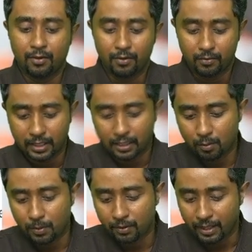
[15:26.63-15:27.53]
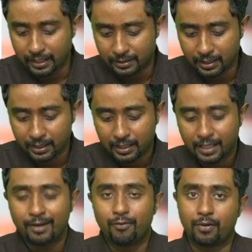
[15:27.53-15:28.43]
There will be one asset.
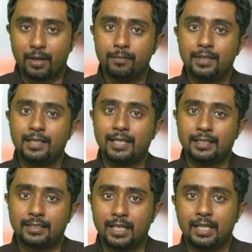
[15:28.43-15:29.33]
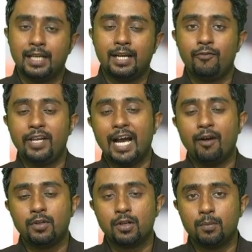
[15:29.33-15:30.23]
From that asset, we
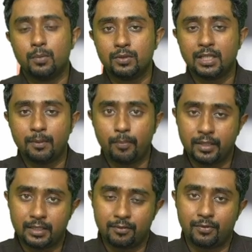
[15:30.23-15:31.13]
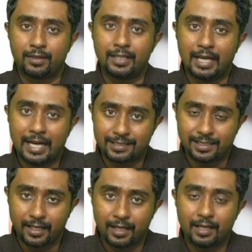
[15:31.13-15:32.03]
have to remove the depreciation for the last
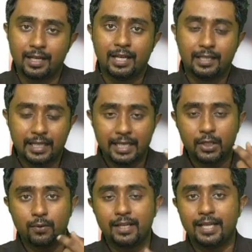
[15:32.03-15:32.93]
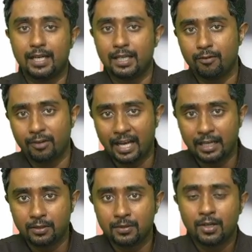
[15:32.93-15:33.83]
year. Then you will get a
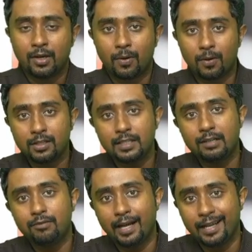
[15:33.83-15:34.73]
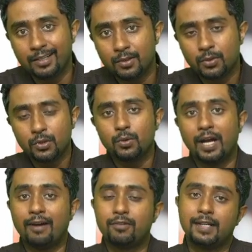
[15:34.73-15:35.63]
value. On that value, you
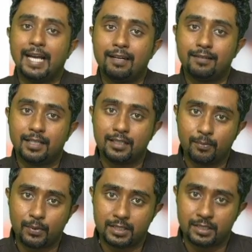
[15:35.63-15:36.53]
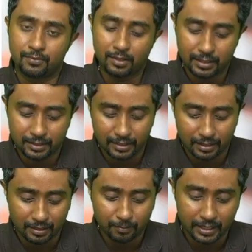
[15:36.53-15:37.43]
have to calculate the depreciation for this
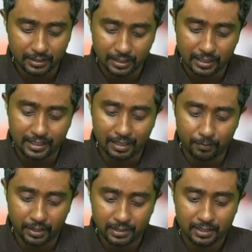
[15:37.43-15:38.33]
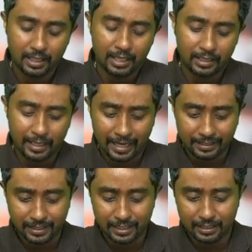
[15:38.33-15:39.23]
year. Basically, that means the
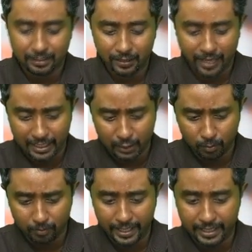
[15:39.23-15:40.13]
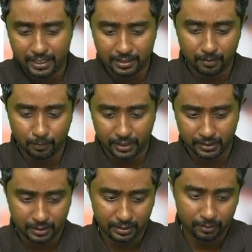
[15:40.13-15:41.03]
asset value minus
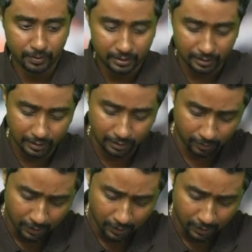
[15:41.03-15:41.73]
depreciation is basically